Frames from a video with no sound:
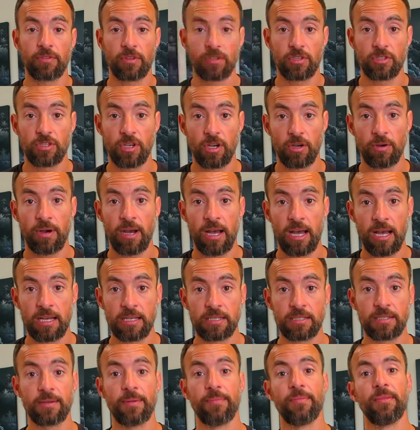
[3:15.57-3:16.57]
for the
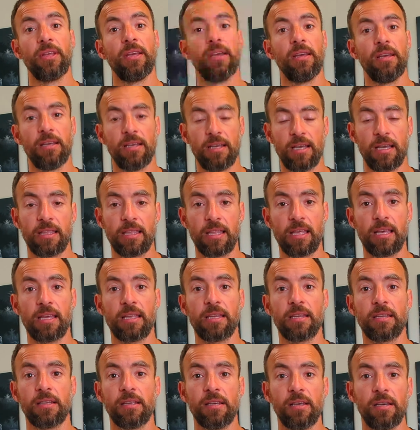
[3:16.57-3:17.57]
psoas and
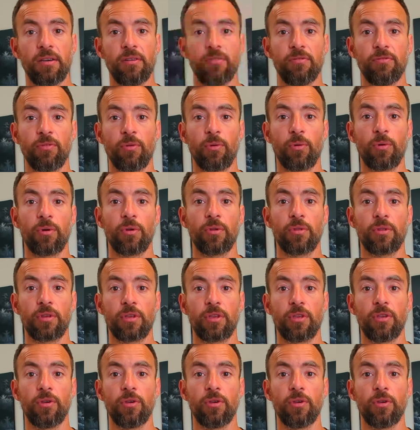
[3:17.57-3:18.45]
then for the